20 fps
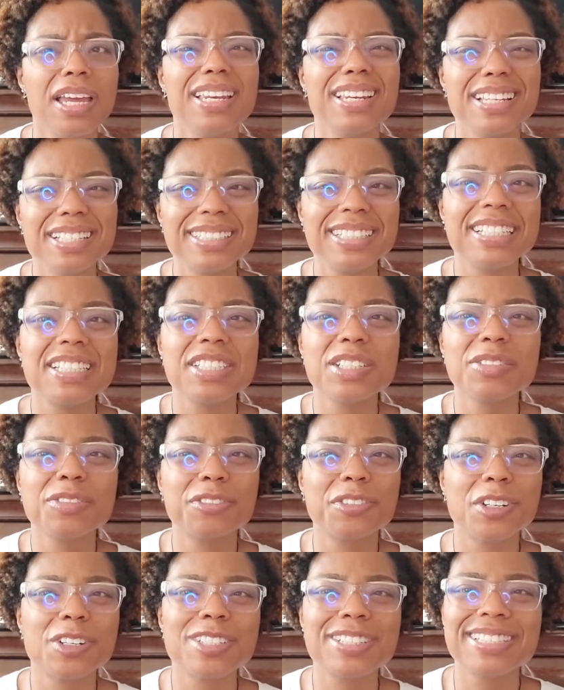this is the
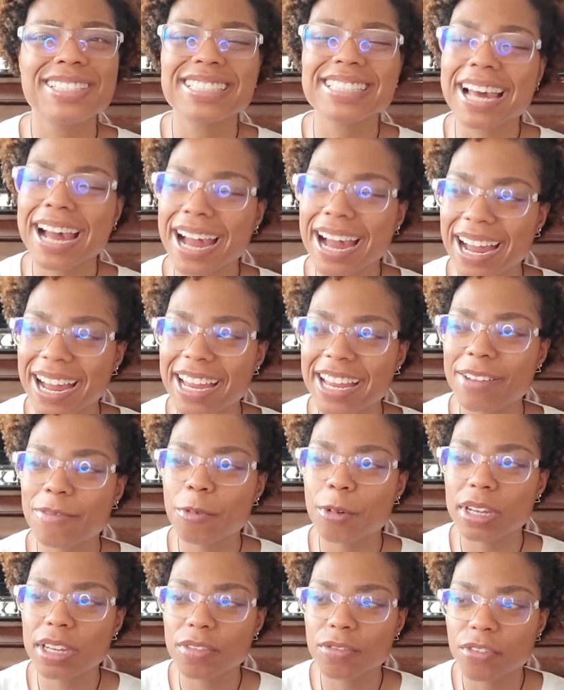first time
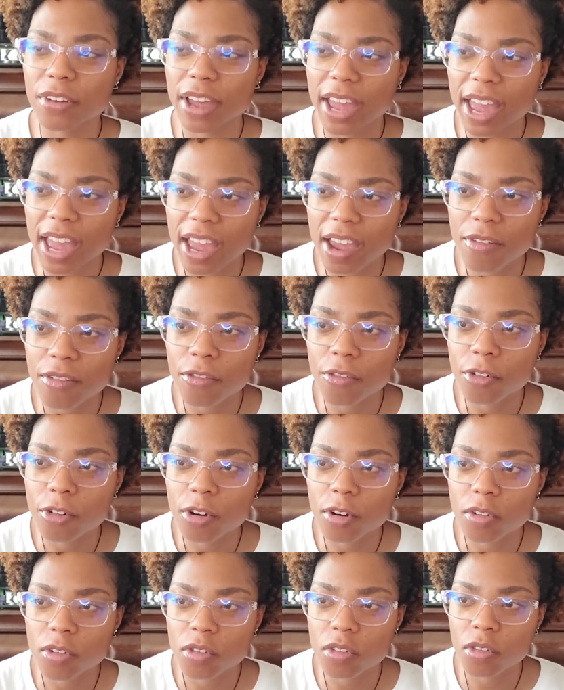we've
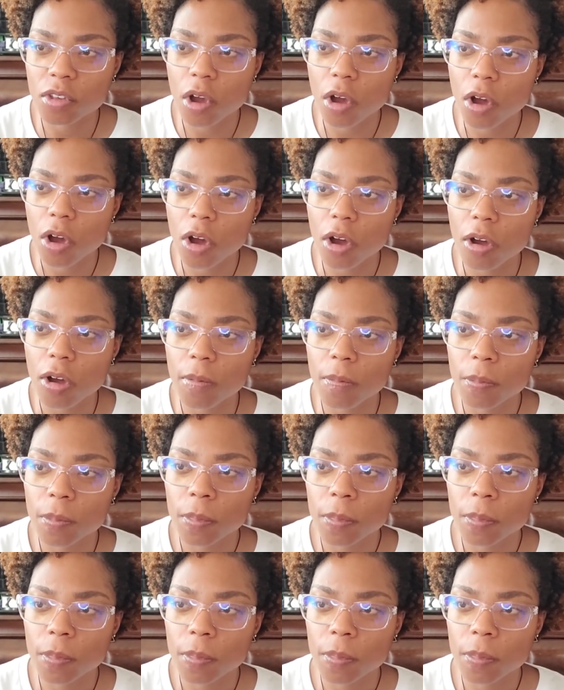ever saw